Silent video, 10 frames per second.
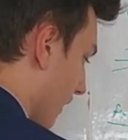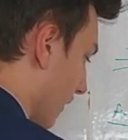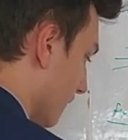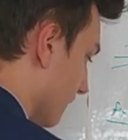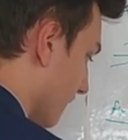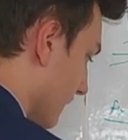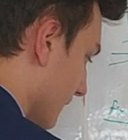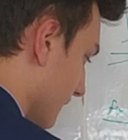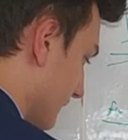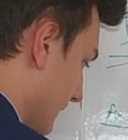of
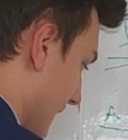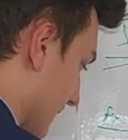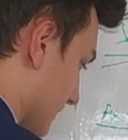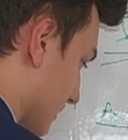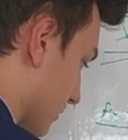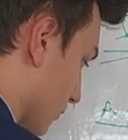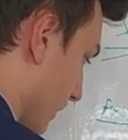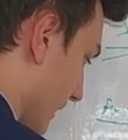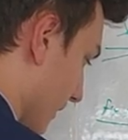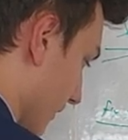the x
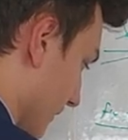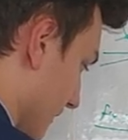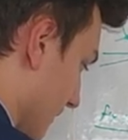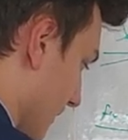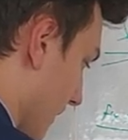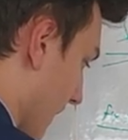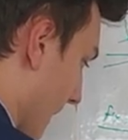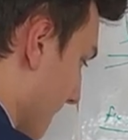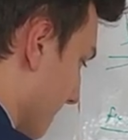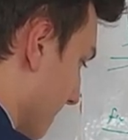squared
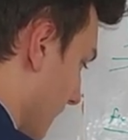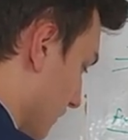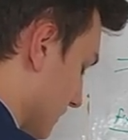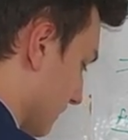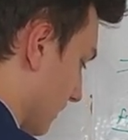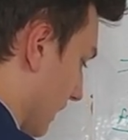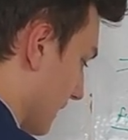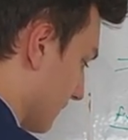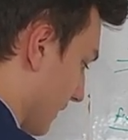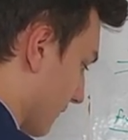
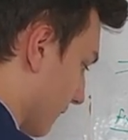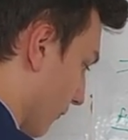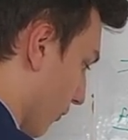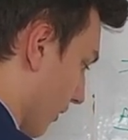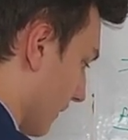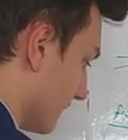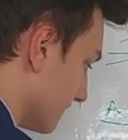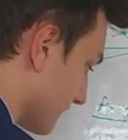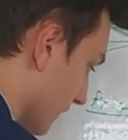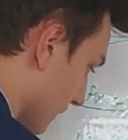multiplied by 4.
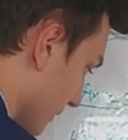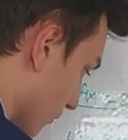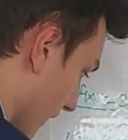Now let me